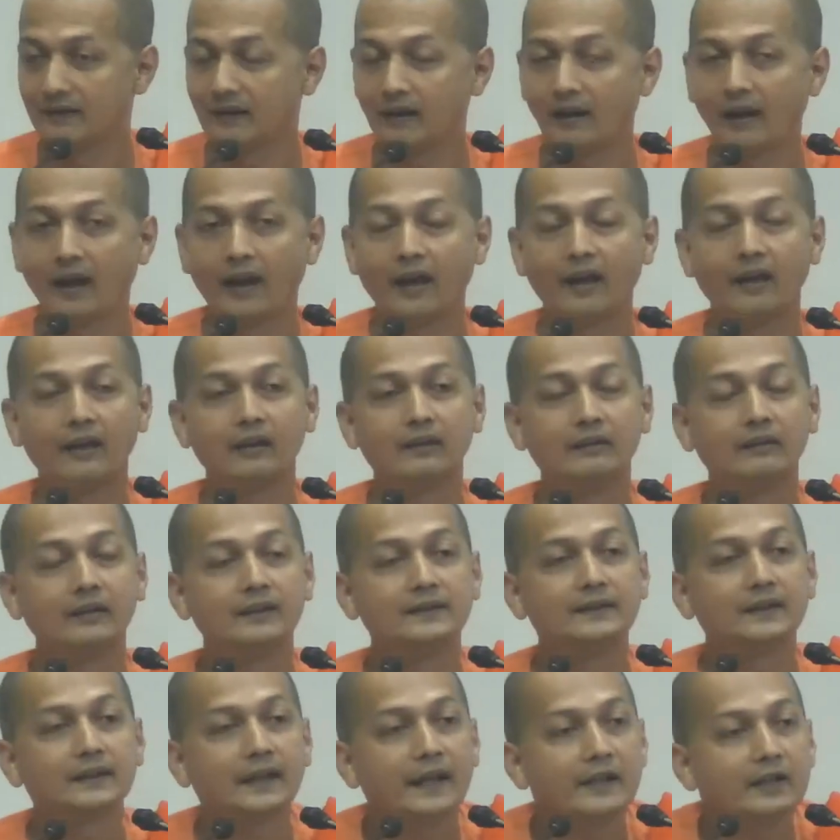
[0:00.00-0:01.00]
and
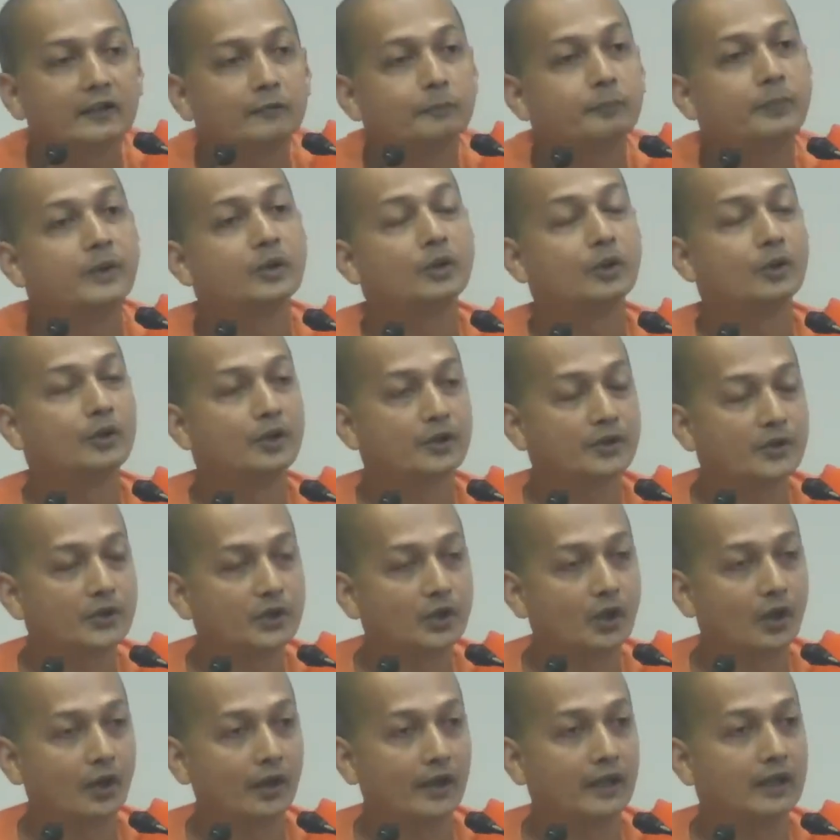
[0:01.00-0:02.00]
it's a kind of pure
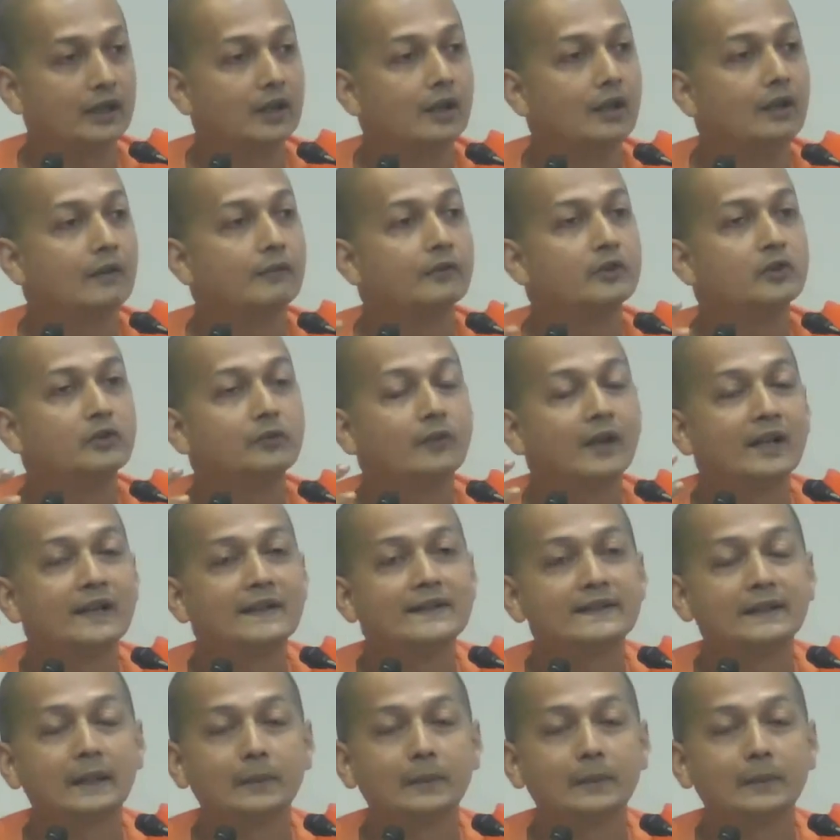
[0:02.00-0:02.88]
joy which wells